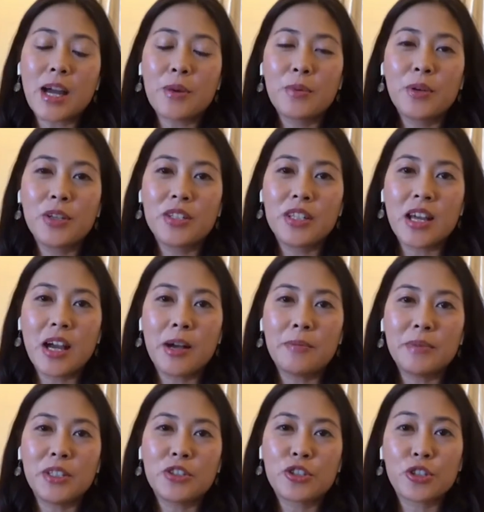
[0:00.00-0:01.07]
I would
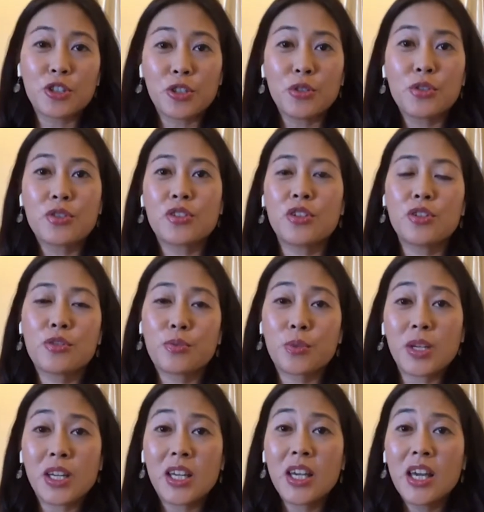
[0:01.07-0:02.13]
introduce the
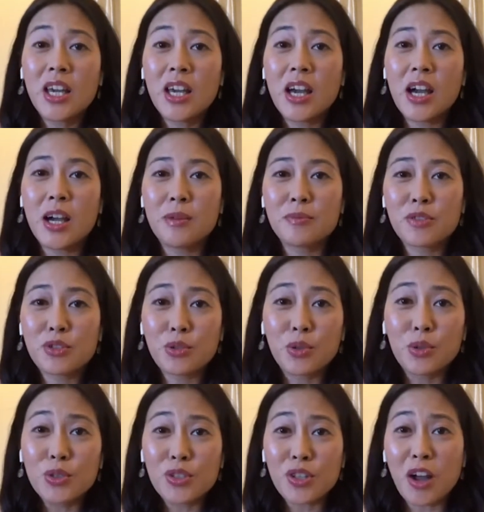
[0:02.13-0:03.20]
three
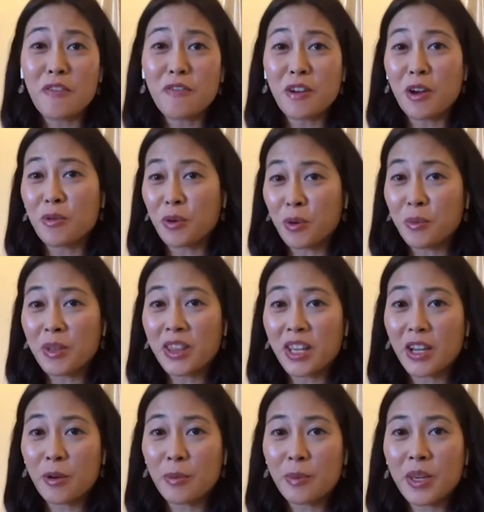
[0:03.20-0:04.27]
schools of
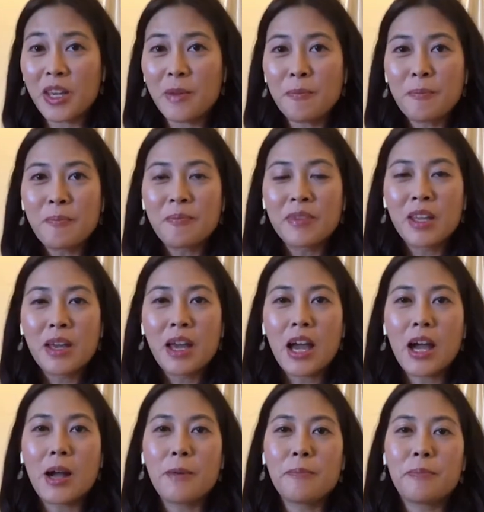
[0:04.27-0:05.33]
aromatherapy
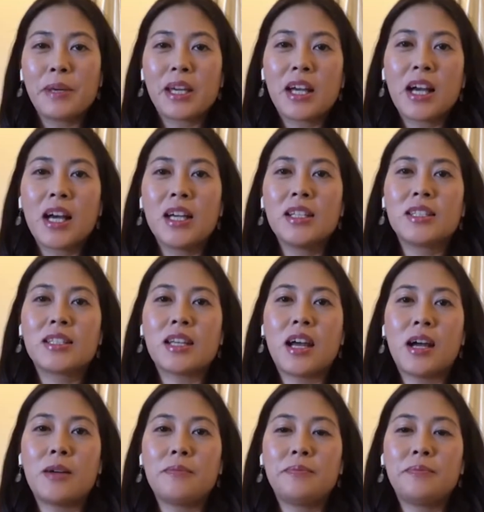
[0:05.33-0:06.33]
because